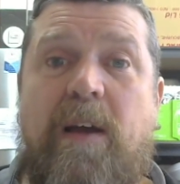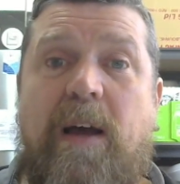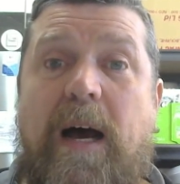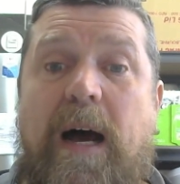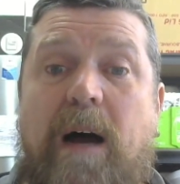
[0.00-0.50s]

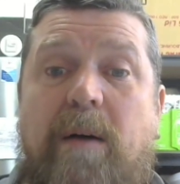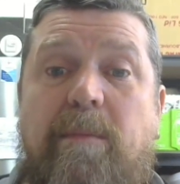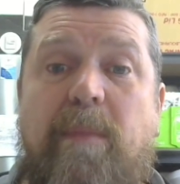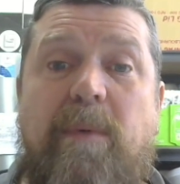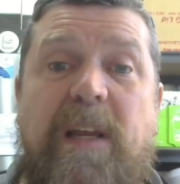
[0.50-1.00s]

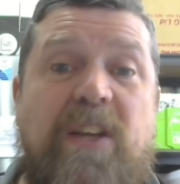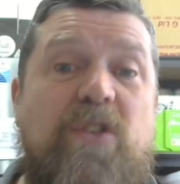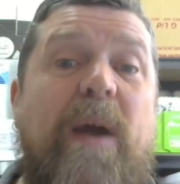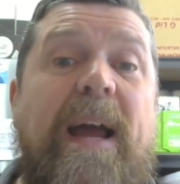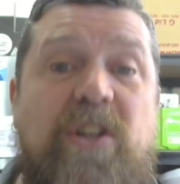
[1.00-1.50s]

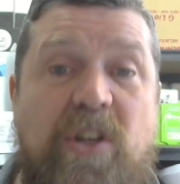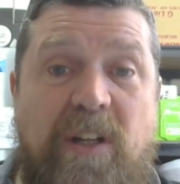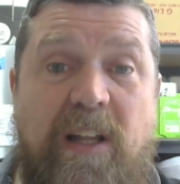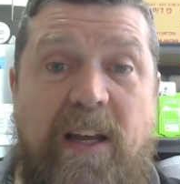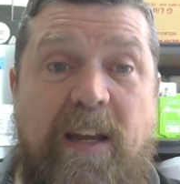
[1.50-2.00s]

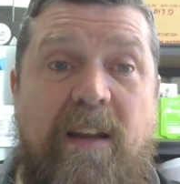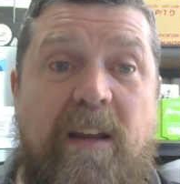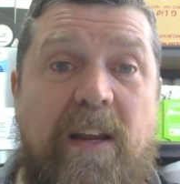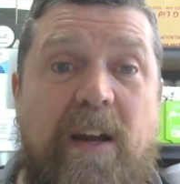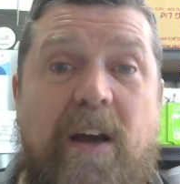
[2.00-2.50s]
interactionally,
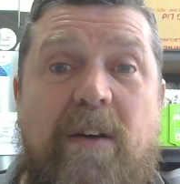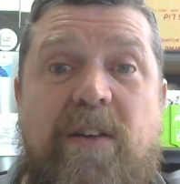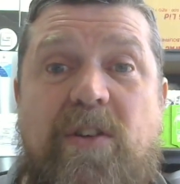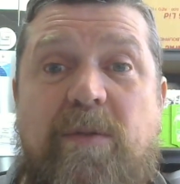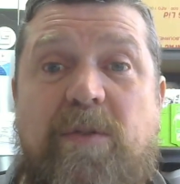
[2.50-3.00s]
in
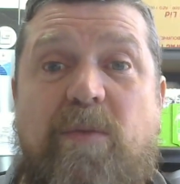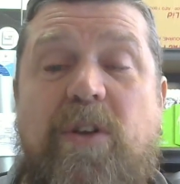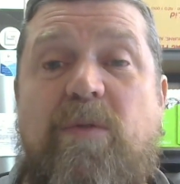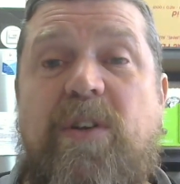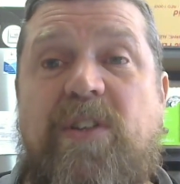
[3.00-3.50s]
terms of what
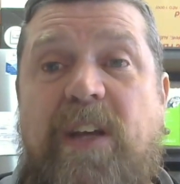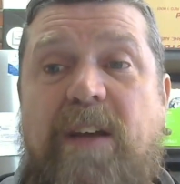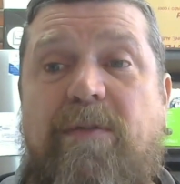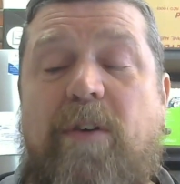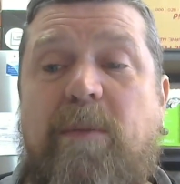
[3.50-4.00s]
you
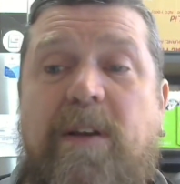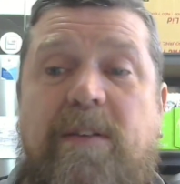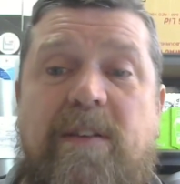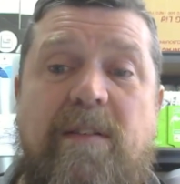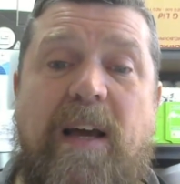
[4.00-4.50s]
receive from
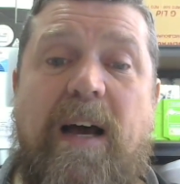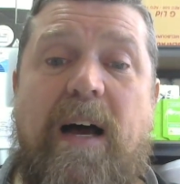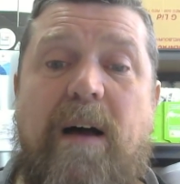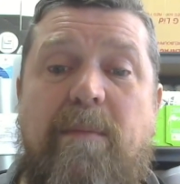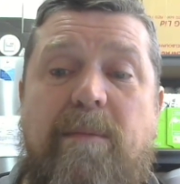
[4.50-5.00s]
it,
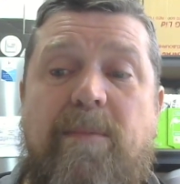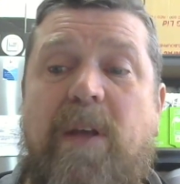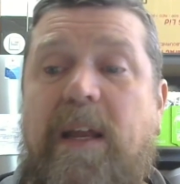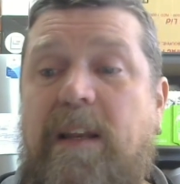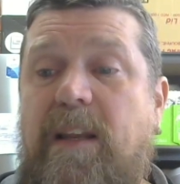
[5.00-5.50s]

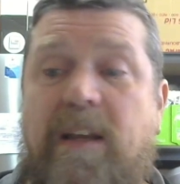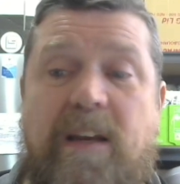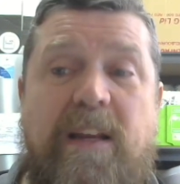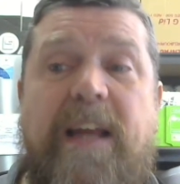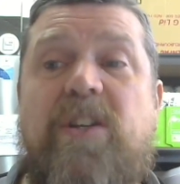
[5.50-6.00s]
and the
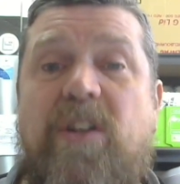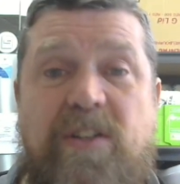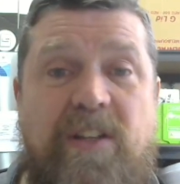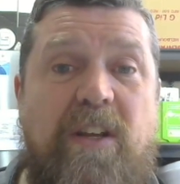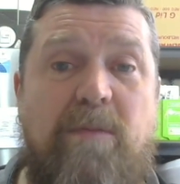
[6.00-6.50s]

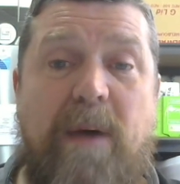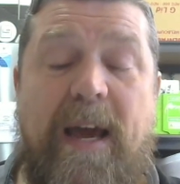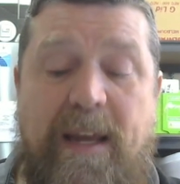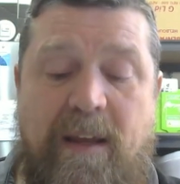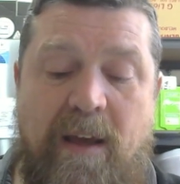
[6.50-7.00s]
connections that you
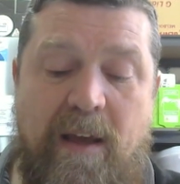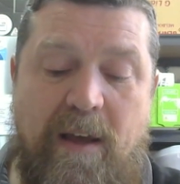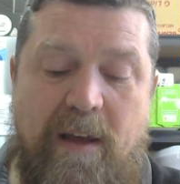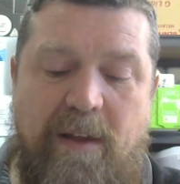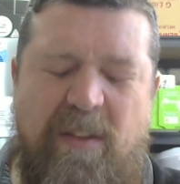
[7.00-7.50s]
make.
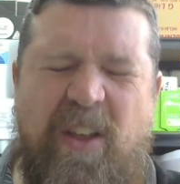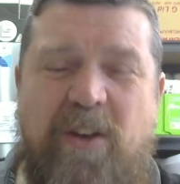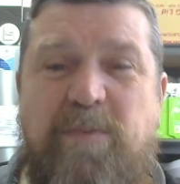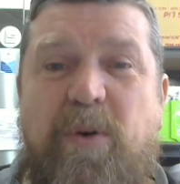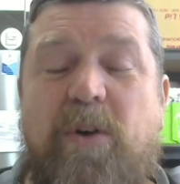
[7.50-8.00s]

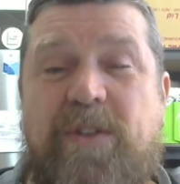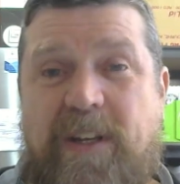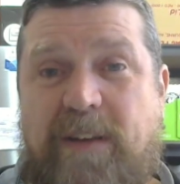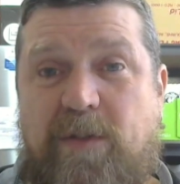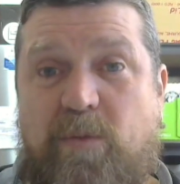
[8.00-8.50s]
Those
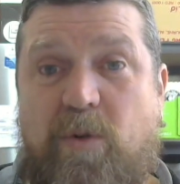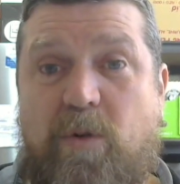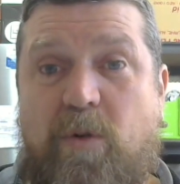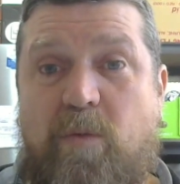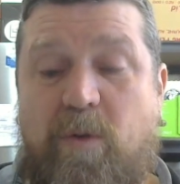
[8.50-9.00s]
positives
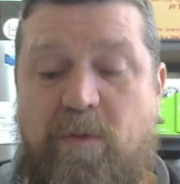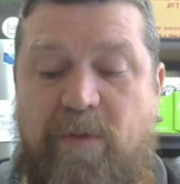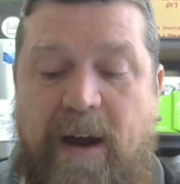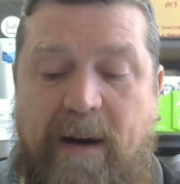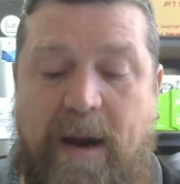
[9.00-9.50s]
will
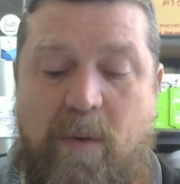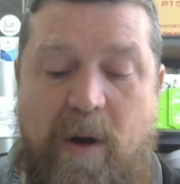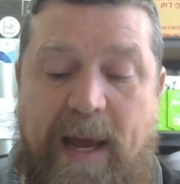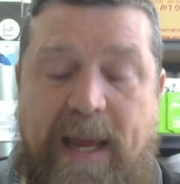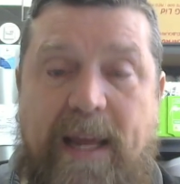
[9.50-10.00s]
far
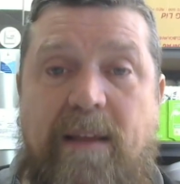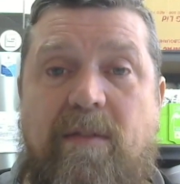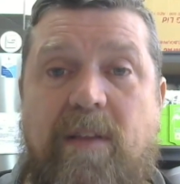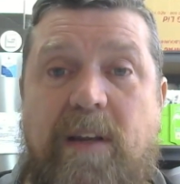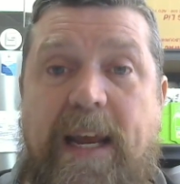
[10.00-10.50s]
outweigh
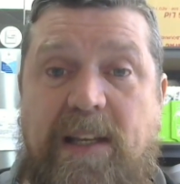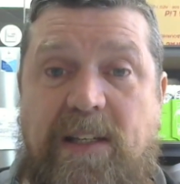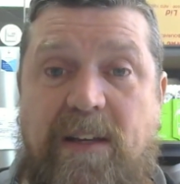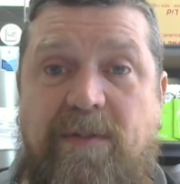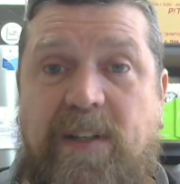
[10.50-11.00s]
the
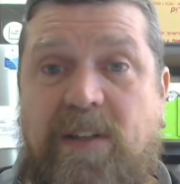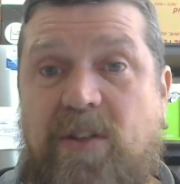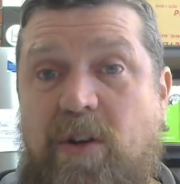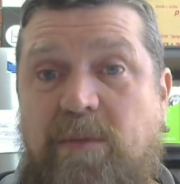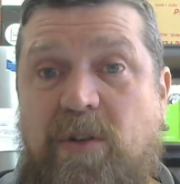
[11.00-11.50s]
negatives in
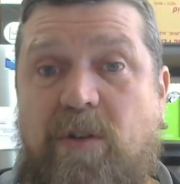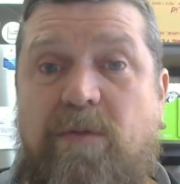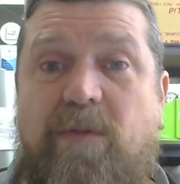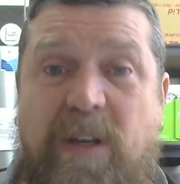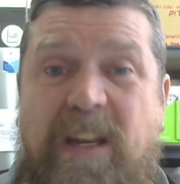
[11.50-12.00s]
terms
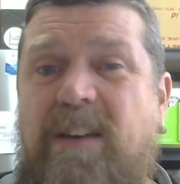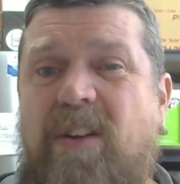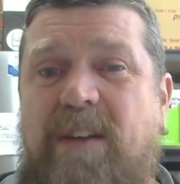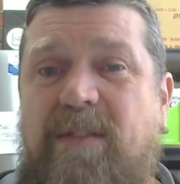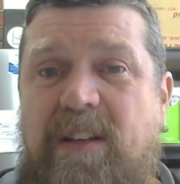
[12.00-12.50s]
of, and
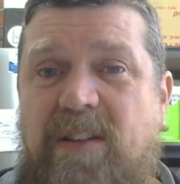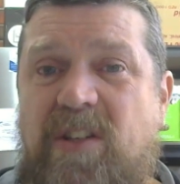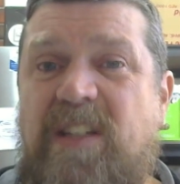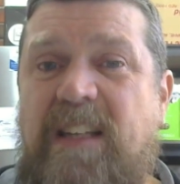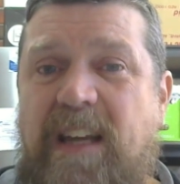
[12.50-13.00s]
not even just